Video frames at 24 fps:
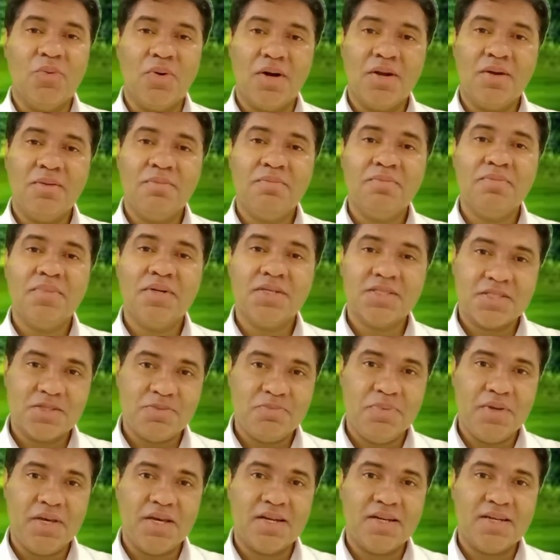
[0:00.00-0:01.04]
one
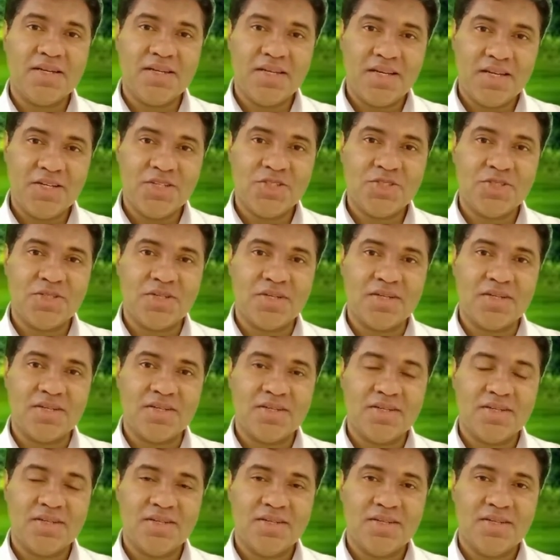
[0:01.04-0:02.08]
must be attention
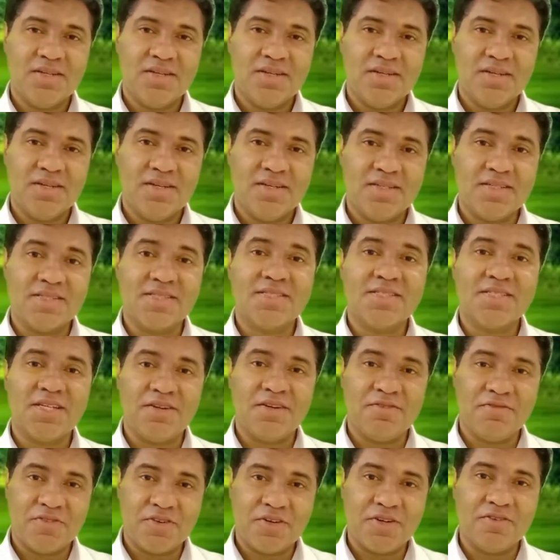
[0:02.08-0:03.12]
to
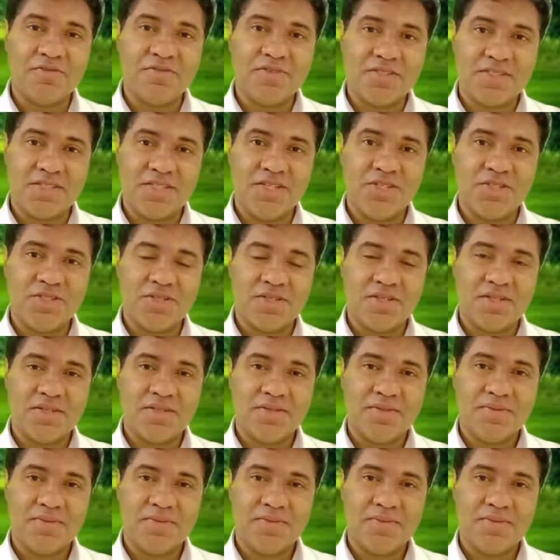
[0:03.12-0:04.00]
self-conversation.